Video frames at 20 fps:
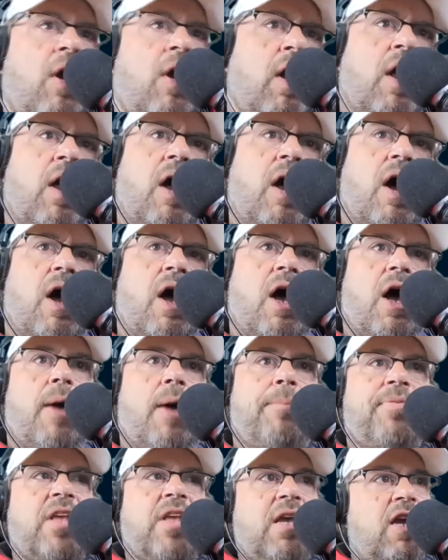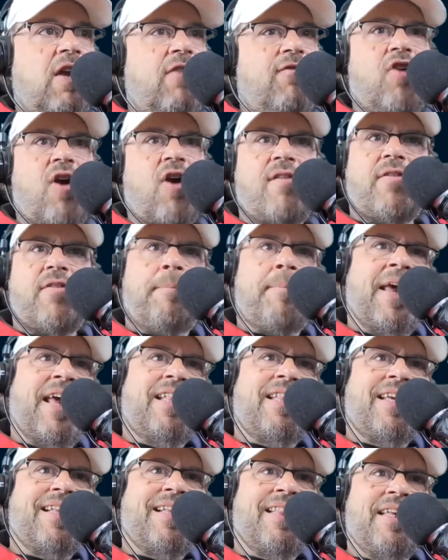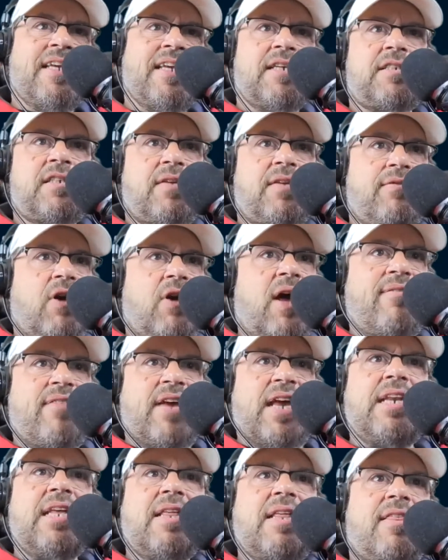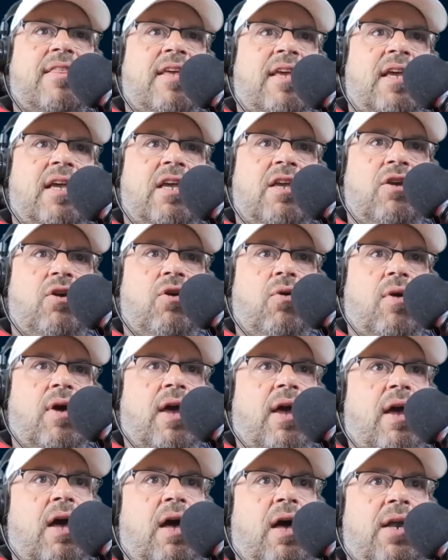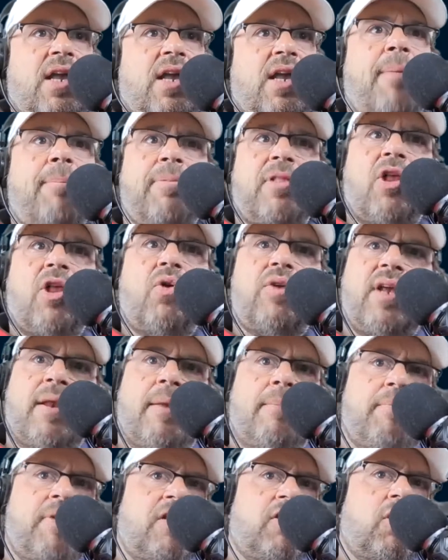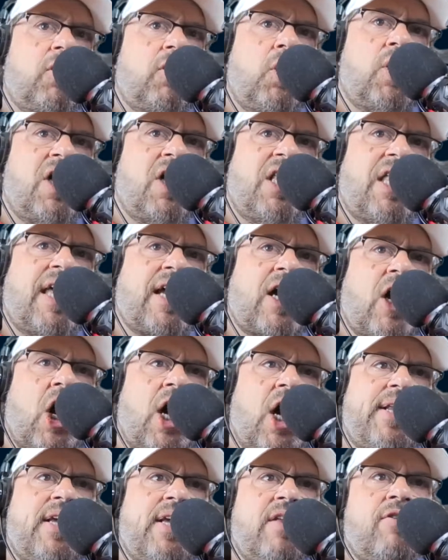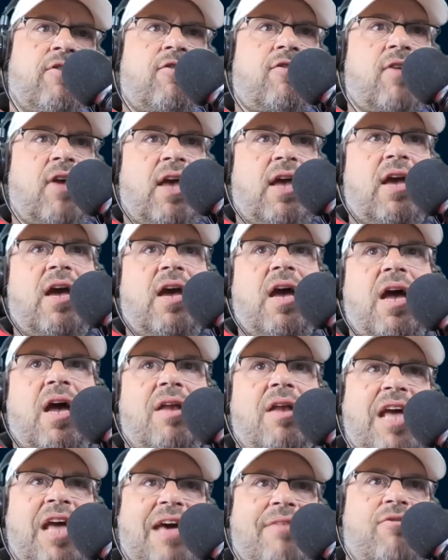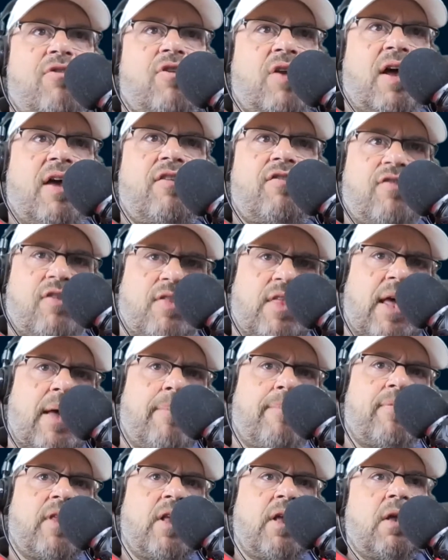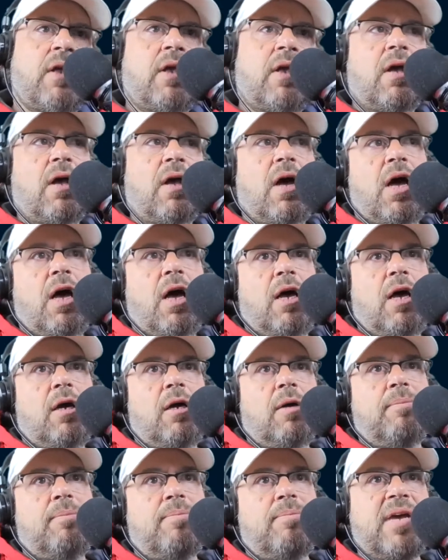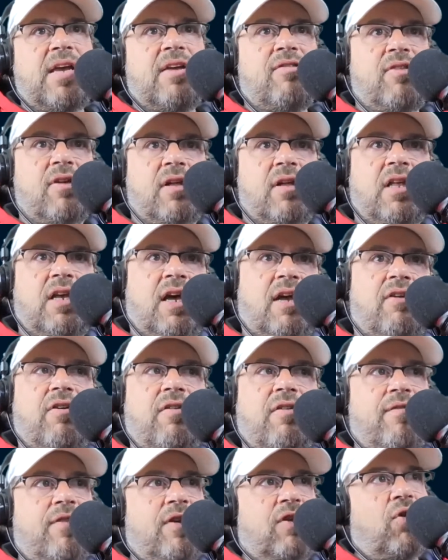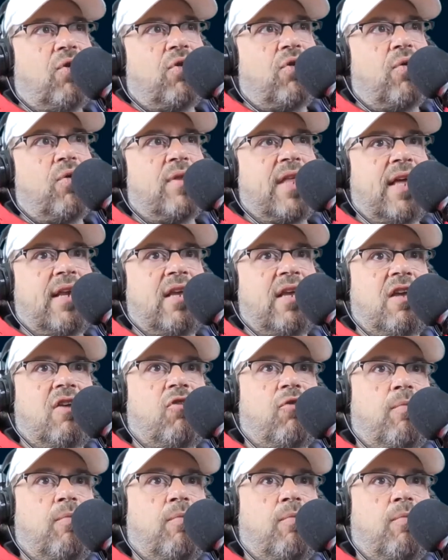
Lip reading: If you have a mailing list, if you have anything, you can upload it and build a lookalike audience and advertise to them. Basically, I don't know if you don't know what that is.